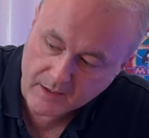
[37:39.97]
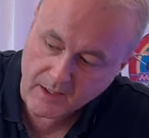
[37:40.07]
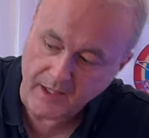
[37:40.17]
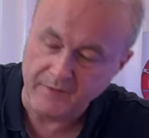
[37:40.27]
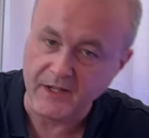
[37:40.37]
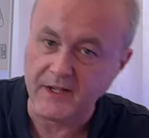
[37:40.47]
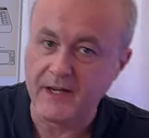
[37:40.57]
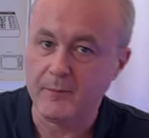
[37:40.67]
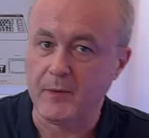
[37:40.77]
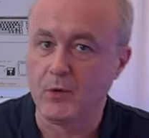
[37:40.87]
And I've done a
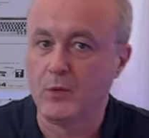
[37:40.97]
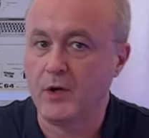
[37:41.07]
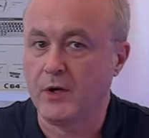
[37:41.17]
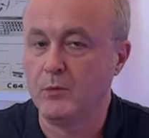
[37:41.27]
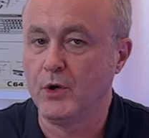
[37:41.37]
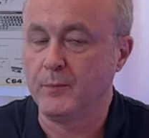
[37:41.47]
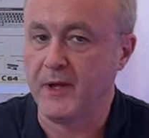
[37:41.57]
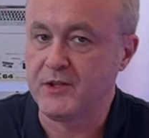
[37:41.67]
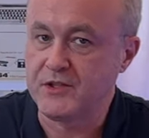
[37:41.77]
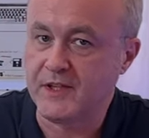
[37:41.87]
little bit more work on
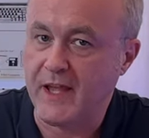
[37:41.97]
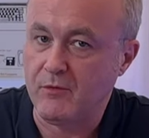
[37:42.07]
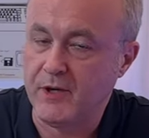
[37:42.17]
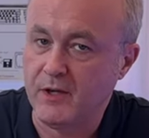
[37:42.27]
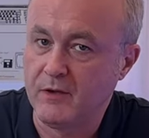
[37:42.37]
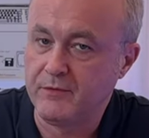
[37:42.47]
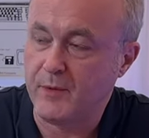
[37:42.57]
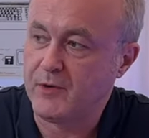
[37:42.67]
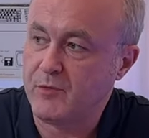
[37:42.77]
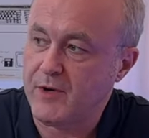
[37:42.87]
Workbench to get rid of, there
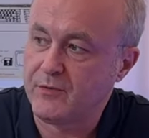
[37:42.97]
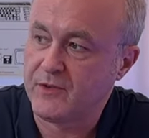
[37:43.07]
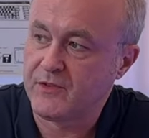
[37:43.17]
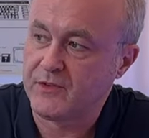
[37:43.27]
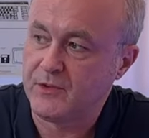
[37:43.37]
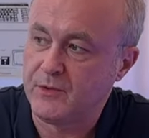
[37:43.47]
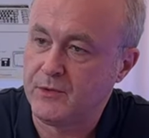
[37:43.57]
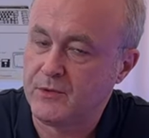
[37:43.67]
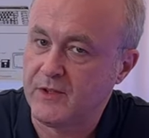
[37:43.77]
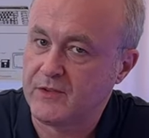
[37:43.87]
was a reference to
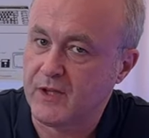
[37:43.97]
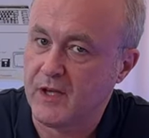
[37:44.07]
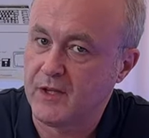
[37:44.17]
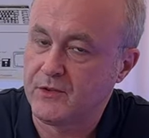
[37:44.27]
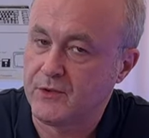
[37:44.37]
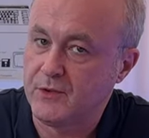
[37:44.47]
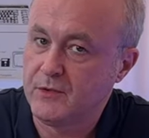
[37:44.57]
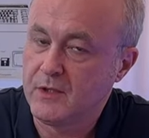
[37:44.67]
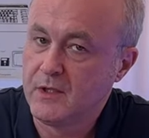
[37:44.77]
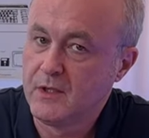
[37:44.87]
disk hard 2
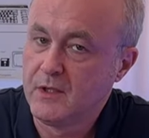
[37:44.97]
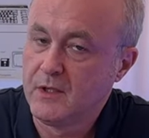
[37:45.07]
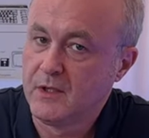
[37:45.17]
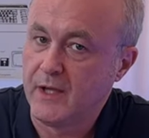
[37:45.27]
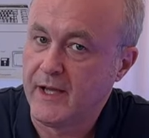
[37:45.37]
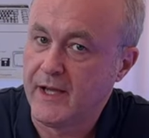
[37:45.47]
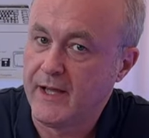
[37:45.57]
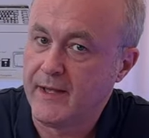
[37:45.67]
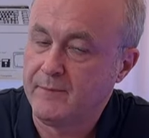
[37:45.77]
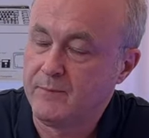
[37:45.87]

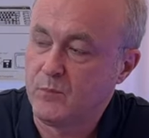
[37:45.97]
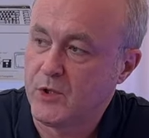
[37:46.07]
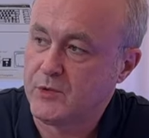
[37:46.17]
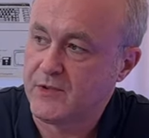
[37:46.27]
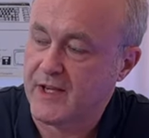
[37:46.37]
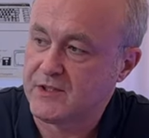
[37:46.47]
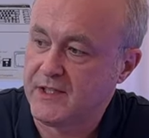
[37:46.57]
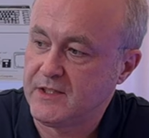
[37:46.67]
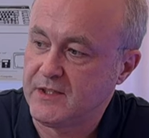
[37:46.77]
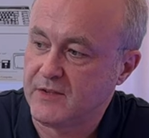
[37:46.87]
um, which was
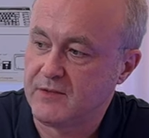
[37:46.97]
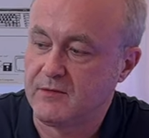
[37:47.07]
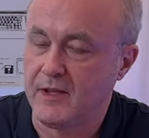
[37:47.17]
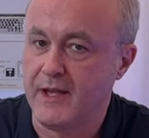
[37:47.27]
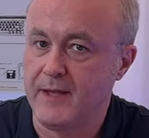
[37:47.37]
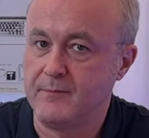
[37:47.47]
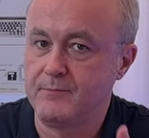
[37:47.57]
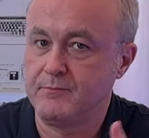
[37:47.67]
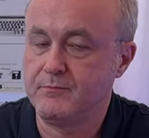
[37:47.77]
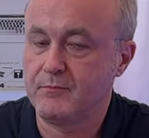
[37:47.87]
actually just um,
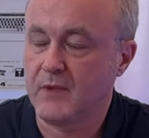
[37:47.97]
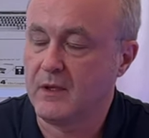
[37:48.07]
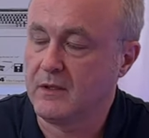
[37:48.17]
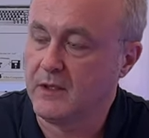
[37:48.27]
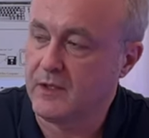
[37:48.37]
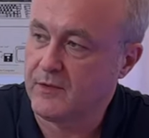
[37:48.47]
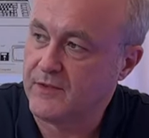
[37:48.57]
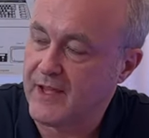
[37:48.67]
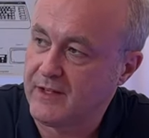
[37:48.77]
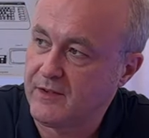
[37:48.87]
you know a
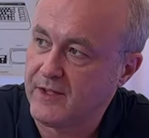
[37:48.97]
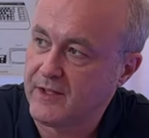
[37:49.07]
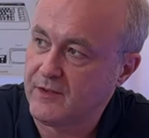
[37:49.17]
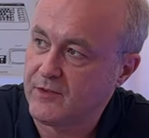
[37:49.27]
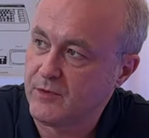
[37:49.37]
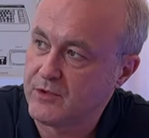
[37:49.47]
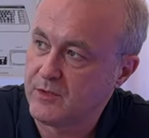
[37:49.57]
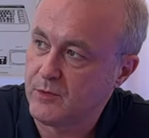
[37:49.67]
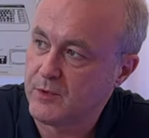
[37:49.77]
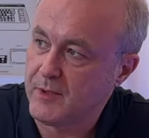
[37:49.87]
standard thing in this version of
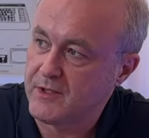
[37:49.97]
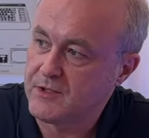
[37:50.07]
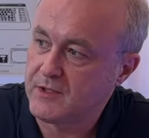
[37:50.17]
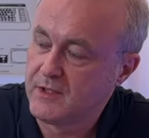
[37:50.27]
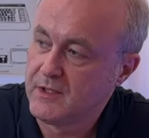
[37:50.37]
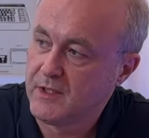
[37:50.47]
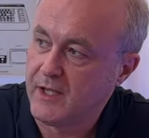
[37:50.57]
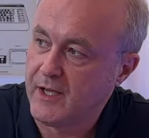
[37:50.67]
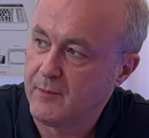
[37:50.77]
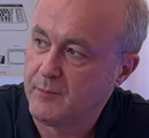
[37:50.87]
Workbench.
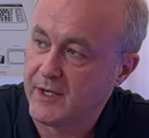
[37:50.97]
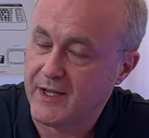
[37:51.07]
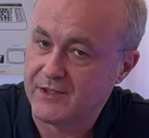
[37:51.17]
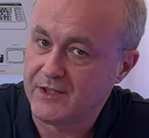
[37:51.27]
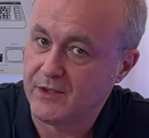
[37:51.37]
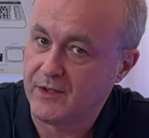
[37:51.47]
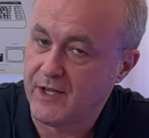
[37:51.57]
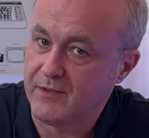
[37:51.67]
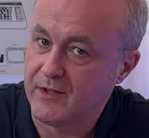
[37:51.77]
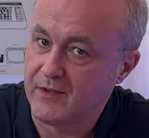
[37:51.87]
Um, but I actually don't
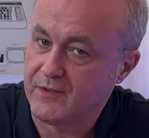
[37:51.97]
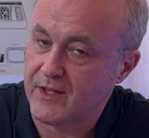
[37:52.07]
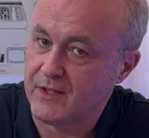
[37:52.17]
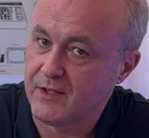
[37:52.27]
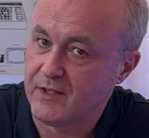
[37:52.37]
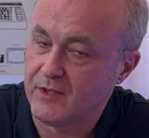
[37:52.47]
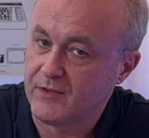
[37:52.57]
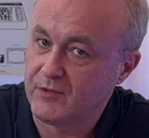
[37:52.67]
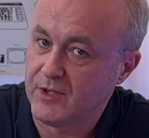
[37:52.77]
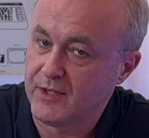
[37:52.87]
have a second hard
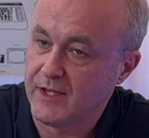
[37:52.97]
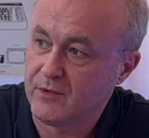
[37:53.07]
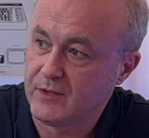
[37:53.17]
disk right now.